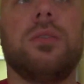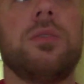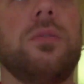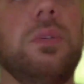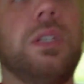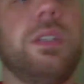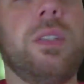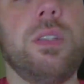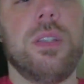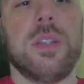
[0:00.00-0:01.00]
So we could
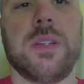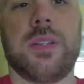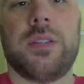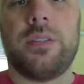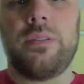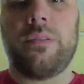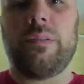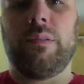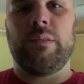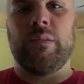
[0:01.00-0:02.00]
see this
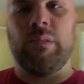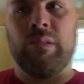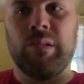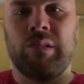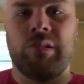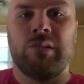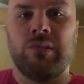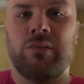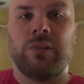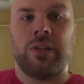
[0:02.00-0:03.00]

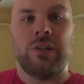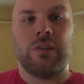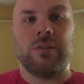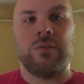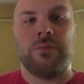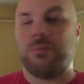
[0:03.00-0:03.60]
right here.